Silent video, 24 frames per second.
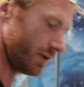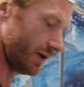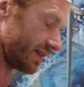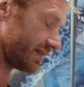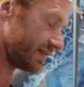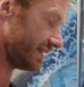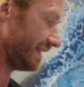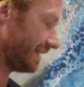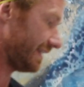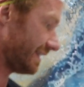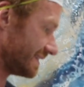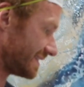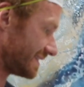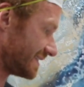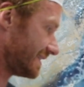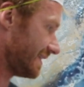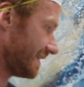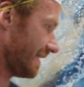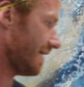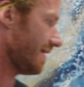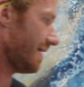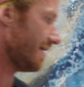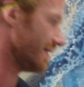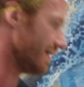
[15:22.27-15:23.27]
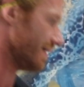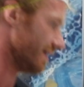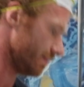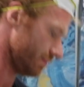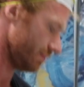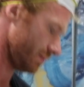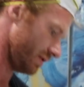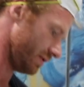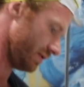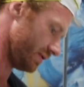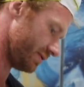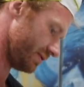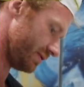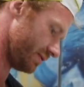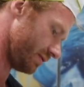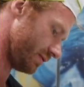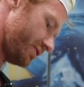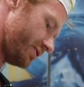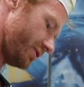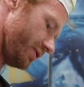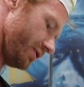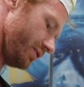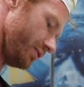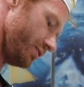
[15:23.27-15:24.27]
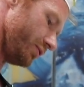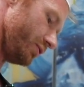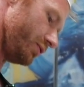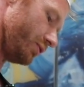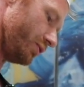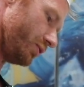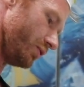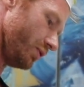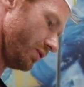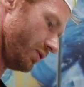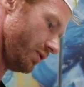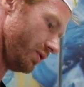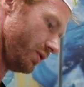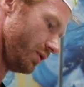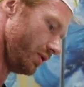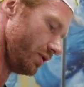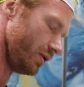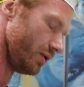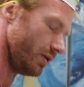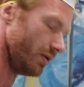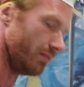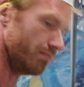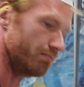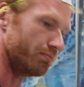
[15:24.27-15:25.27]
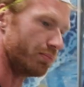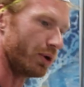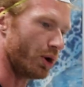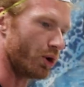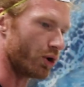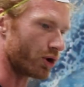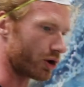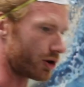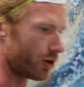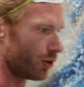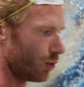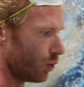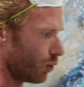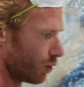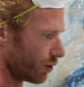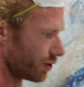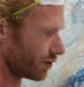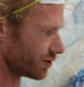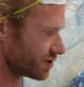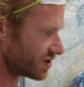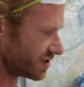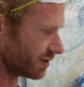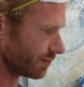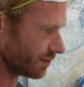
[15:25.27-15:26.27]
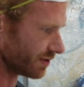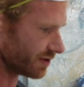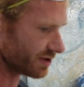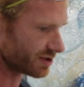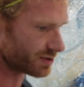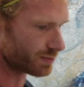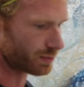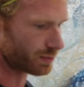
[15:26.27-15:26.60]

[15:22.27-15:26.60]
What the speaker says: I think it's time to bulk order some of this